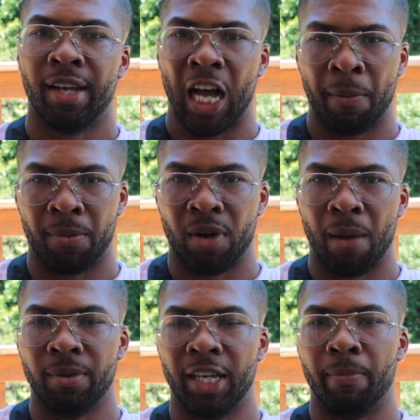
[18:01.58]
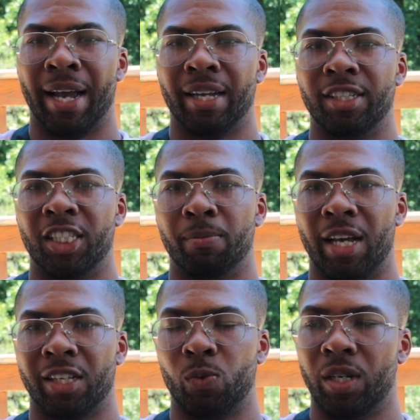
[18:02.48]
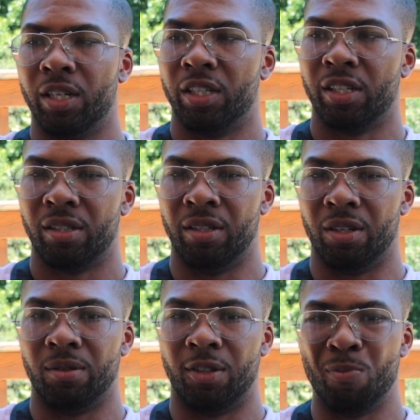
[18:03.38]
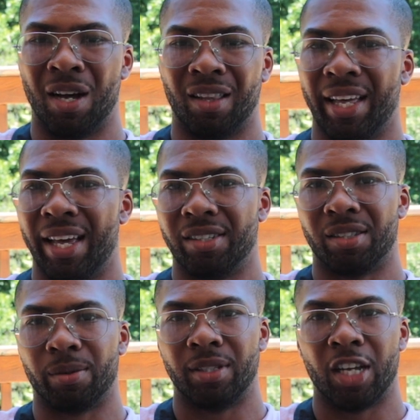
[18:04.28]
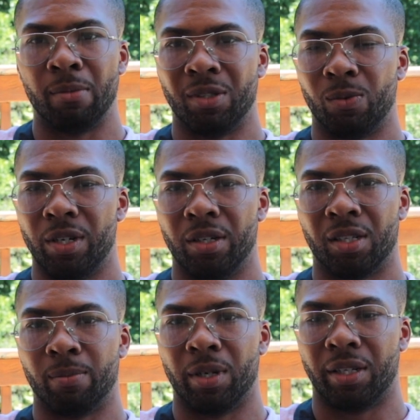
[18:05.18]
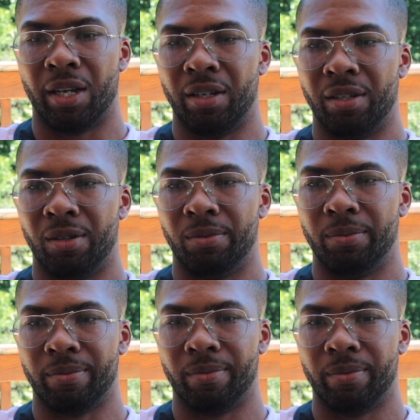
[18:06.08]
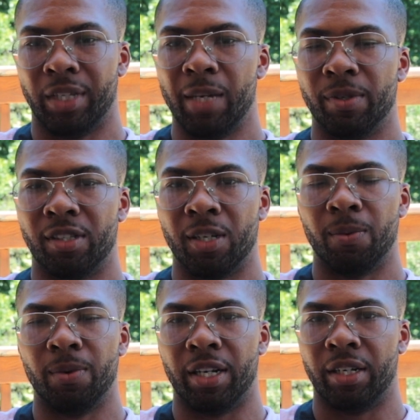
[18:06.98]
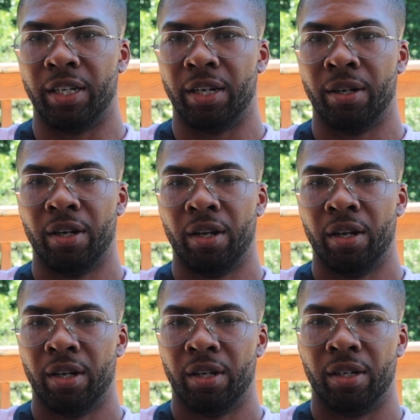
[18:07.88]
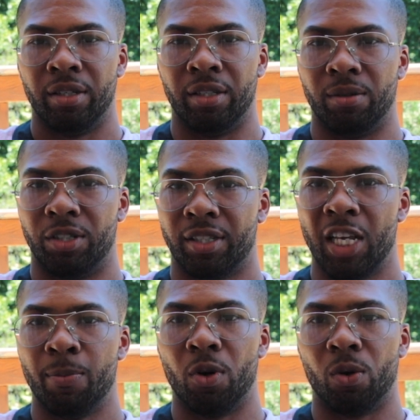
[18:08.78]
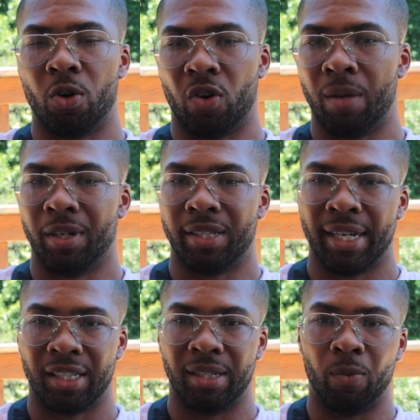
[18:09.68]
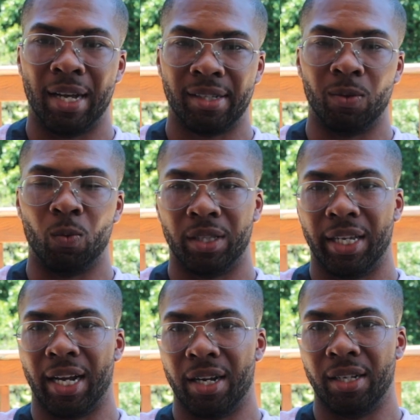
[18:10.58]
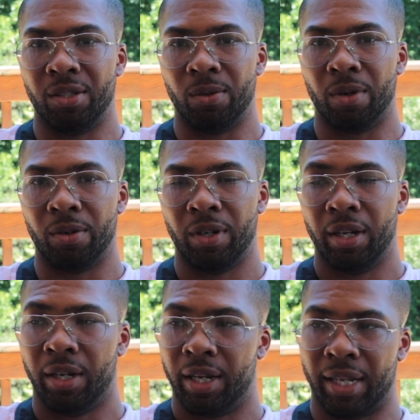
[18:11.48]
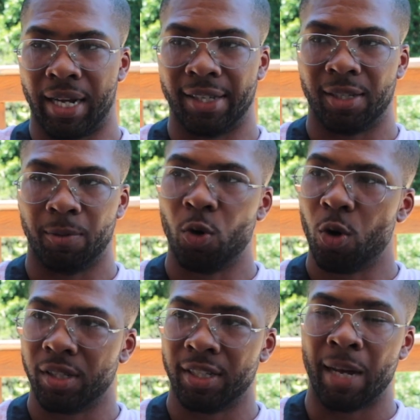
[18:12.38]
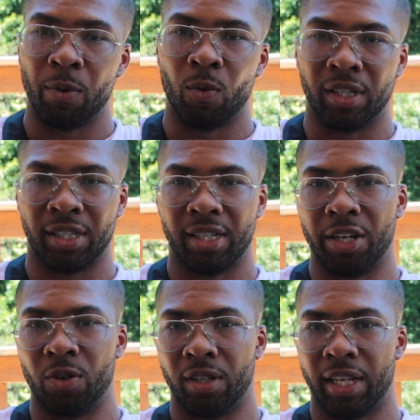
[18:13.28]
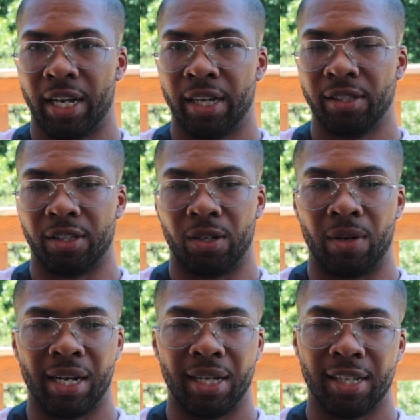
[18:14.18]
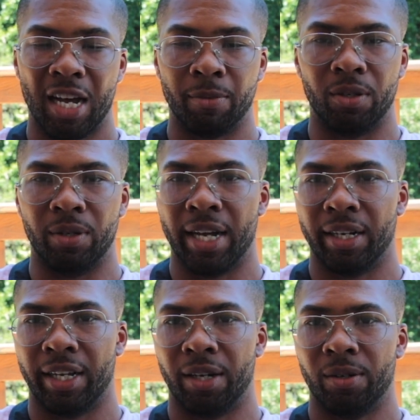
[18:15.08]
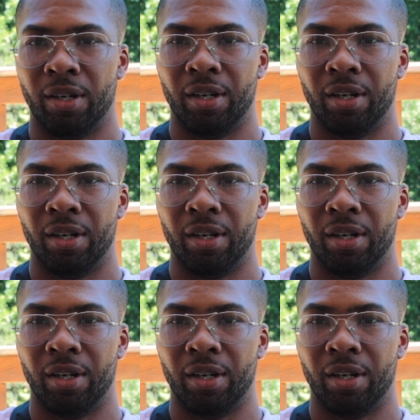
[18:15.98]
I'm gonna probably get back in the gym next week and just do my legs 3 times a week or something like that. Keep it simple, get in there, just keep on growing them, because that's the one thing I need to grow. And I got some courses I've been wanting to study online, so I got time to do that now.